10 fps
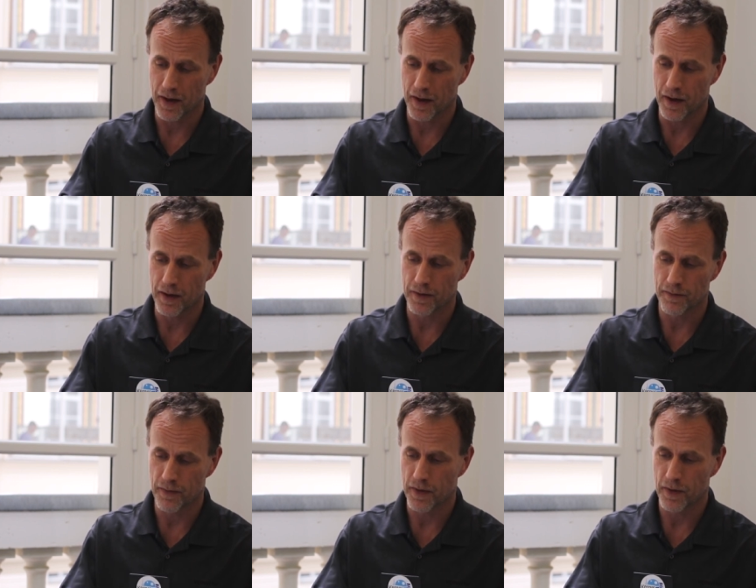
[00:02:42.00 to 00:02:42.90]
uh,
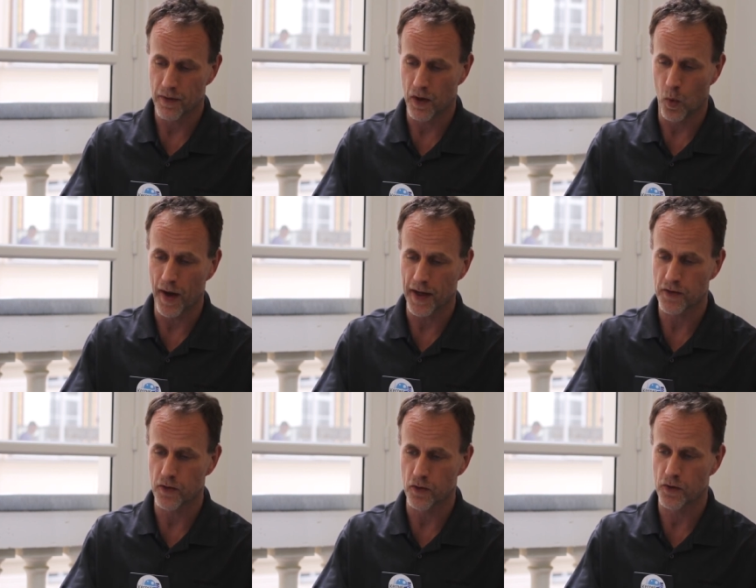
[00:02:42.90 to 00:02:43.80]
a way
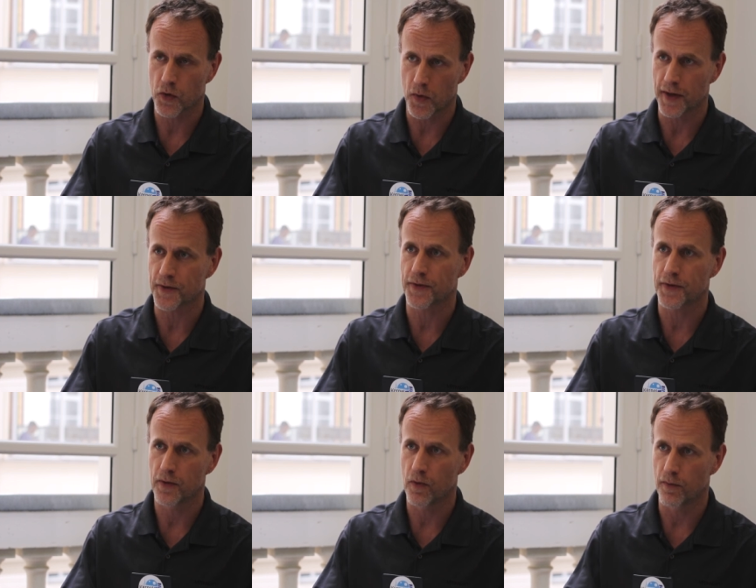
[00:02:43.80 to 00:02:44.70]
to
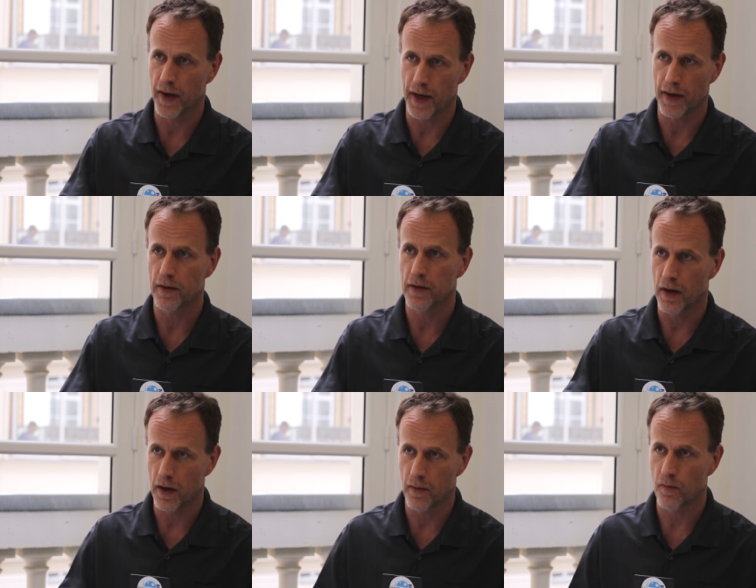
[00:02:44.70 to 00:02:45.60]
trace my
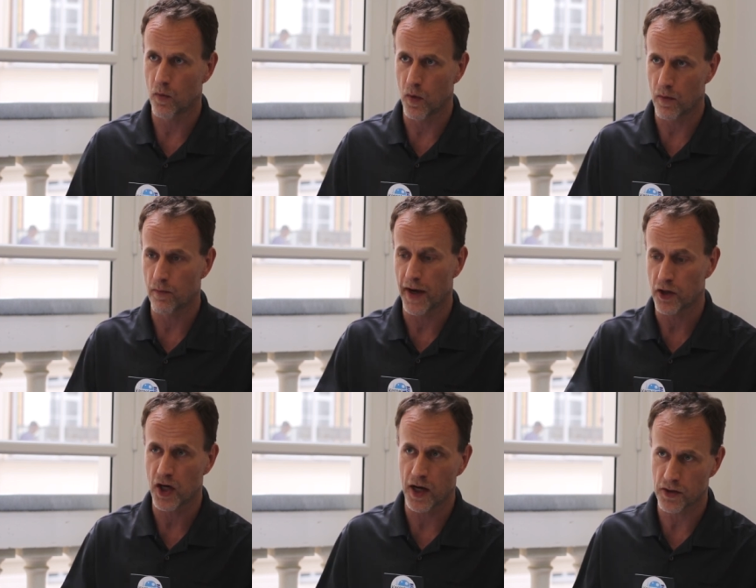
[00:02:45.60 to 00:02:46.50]
uh, my
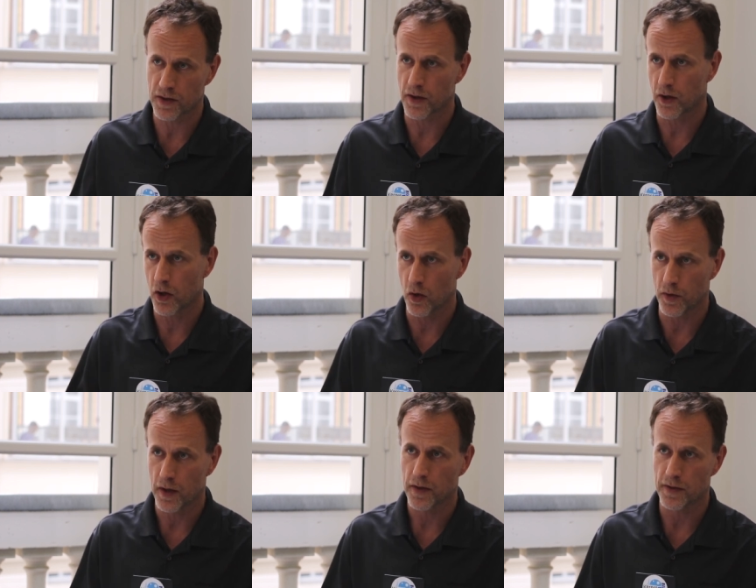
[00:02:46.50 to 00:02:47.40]
changes in the
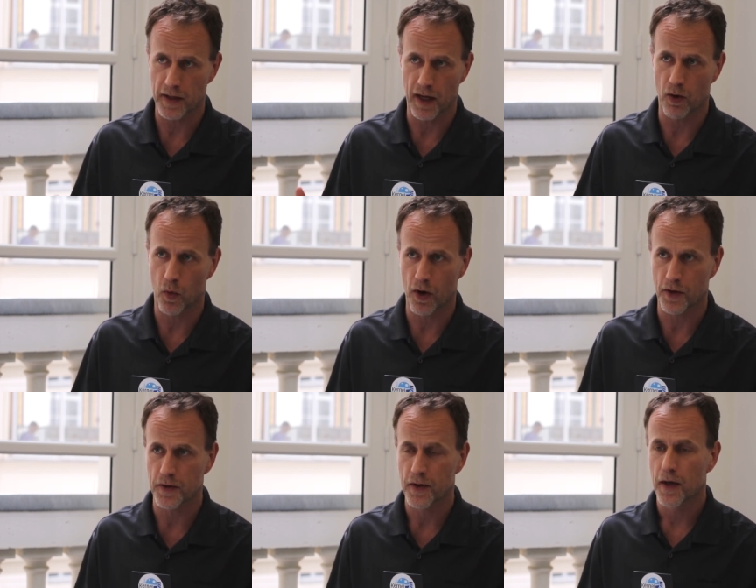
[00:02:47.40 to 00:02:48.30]
code to see how it
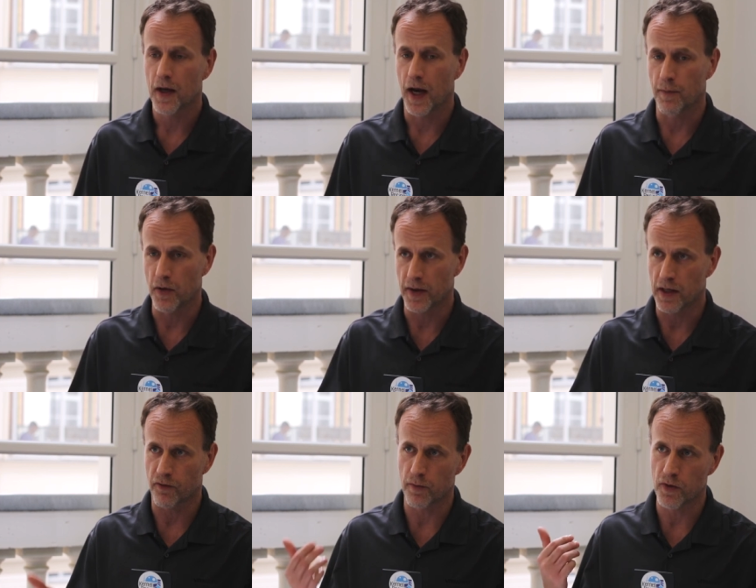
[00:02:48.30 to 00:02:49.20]
worked and be able to
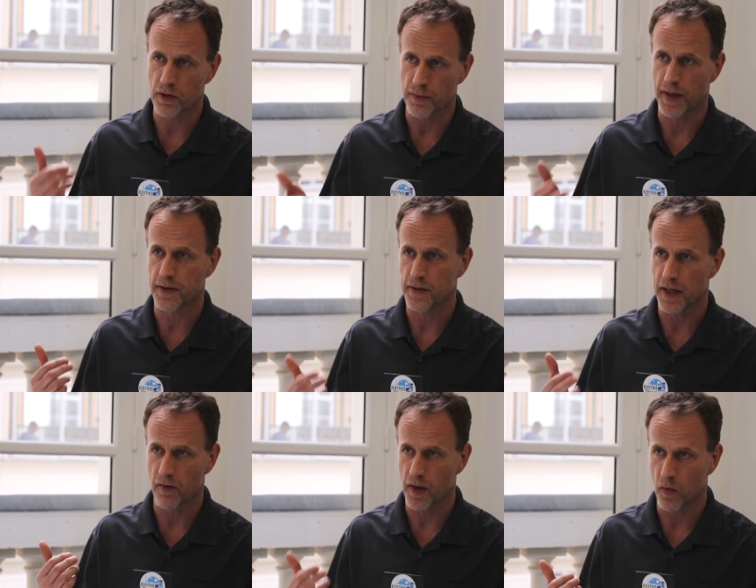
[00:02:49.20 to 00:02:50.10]
get it from user space and
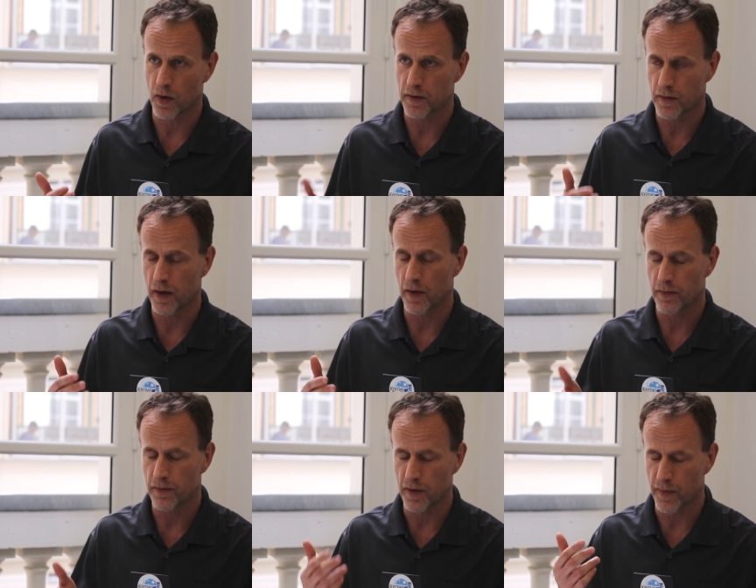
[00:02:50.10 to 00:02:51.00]
see how everything worked uh,
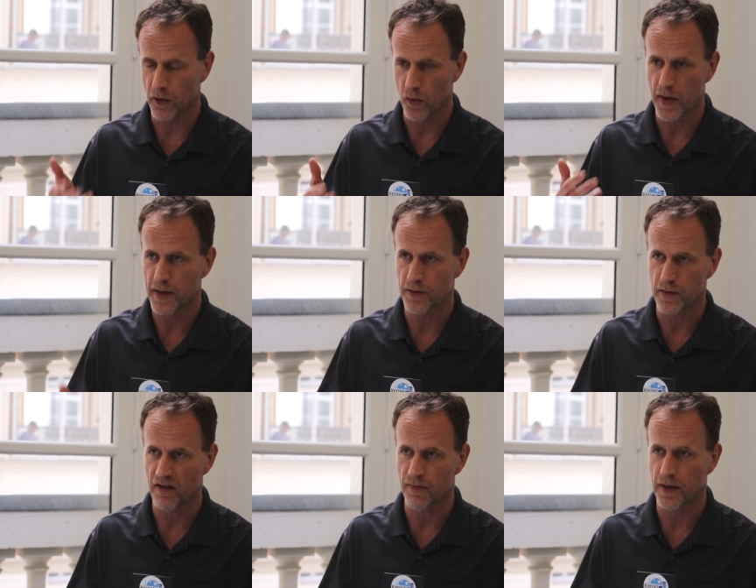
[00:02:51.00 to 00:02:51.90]
to be able to read the
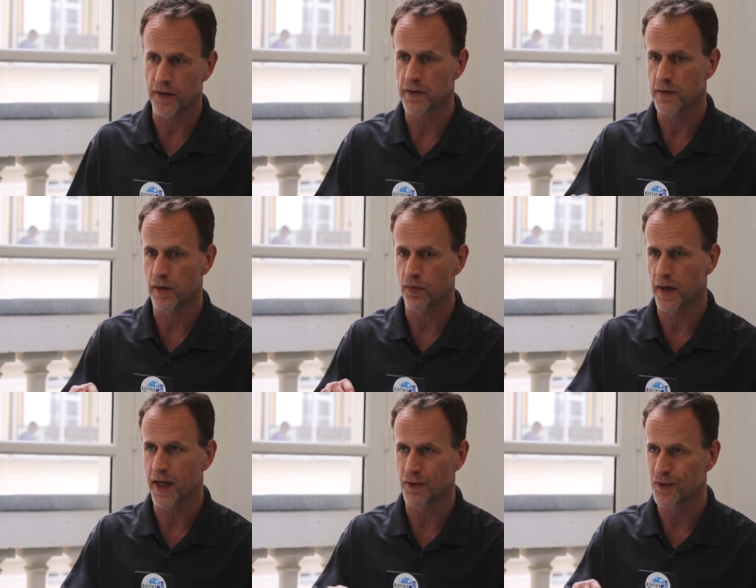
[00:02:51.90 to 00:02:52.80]
stuff because the
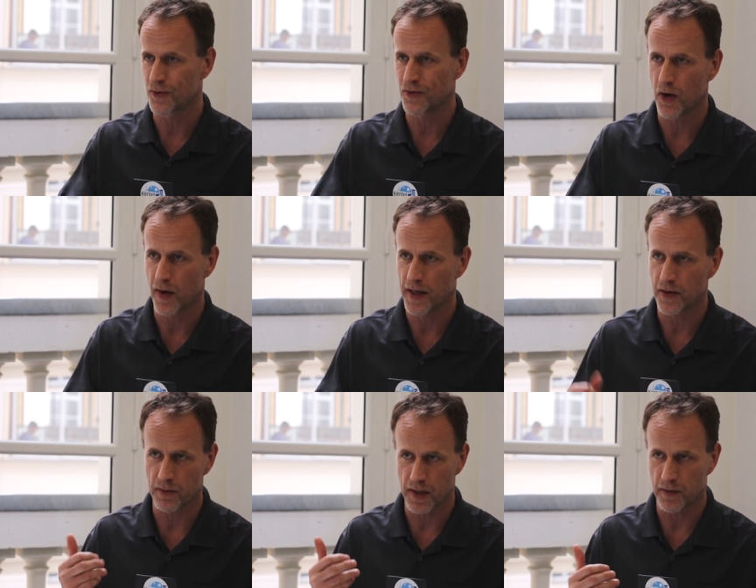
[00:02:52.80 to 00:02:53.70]
print k was too slow. I
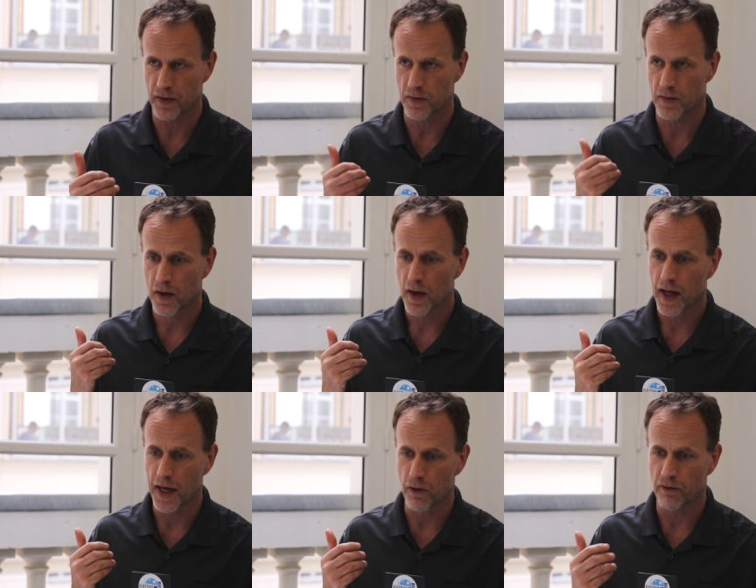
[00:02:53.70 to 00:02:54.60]
needed something that could
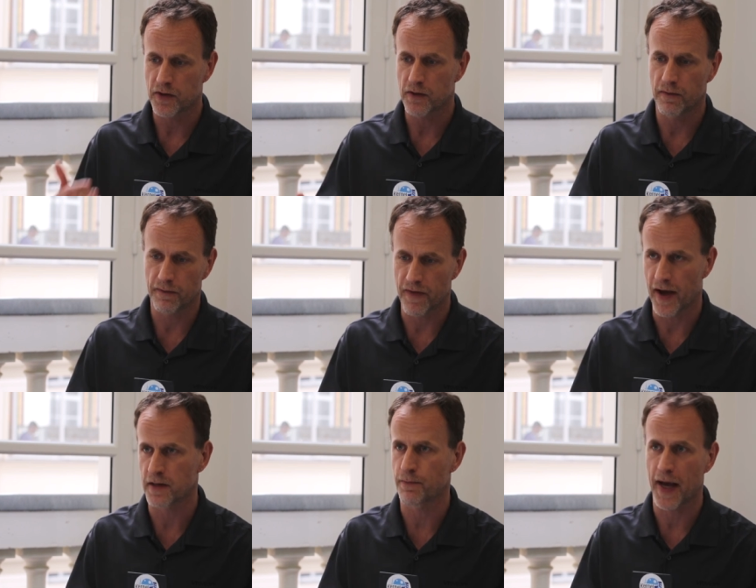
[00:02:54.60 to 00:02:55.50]
handle
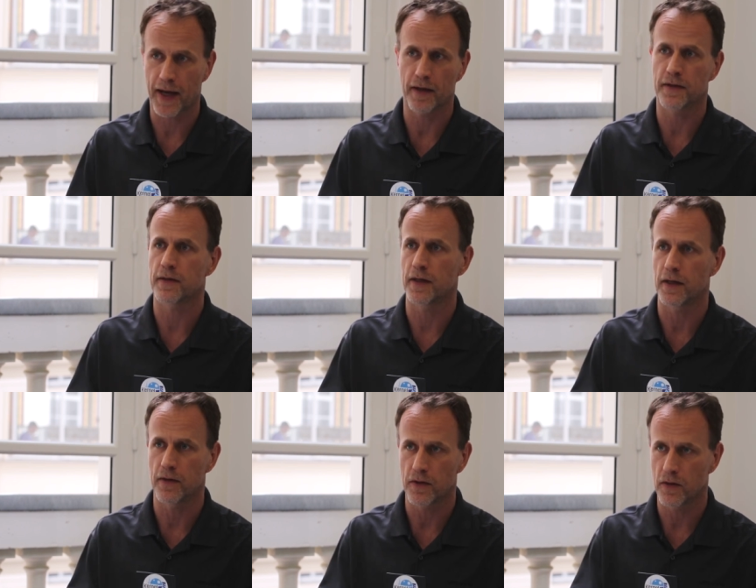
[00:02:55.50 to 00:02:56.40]
fast packets
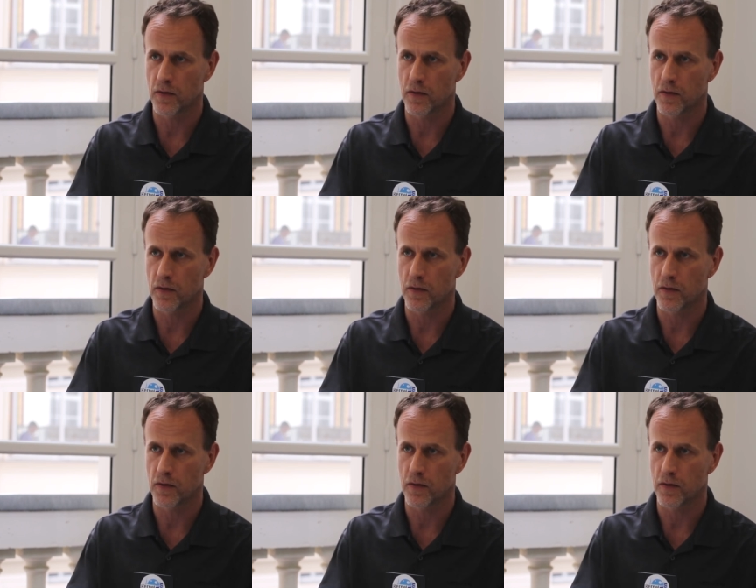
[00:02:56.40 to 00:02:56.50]
and